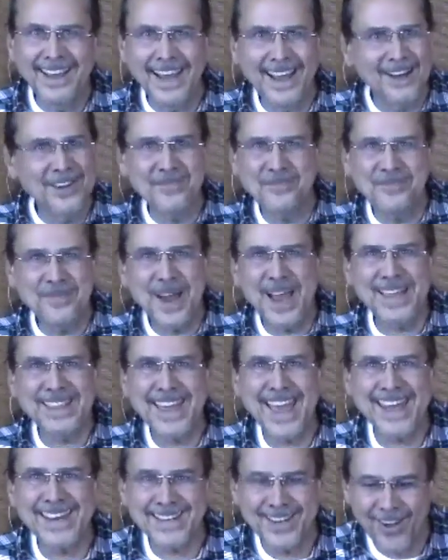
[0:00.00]
I don't buy
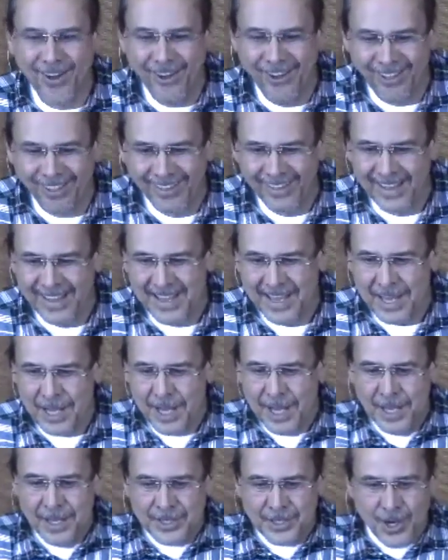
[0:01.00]
that at all.
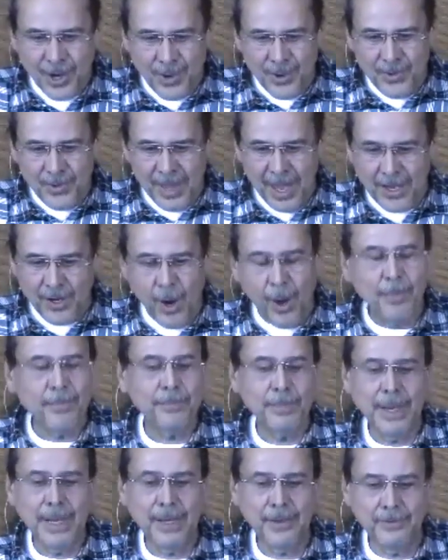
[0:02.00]
So thank you. Up,
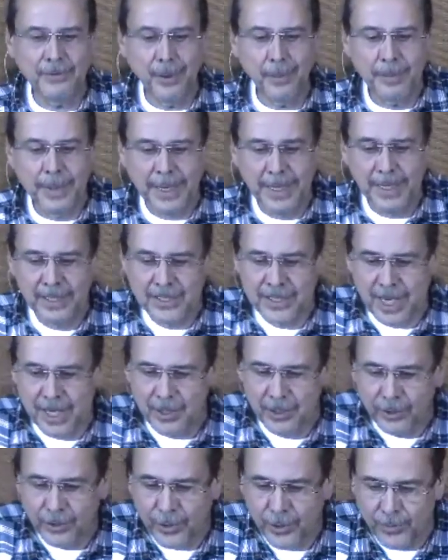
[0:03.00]
oh, Bing, Bing signal.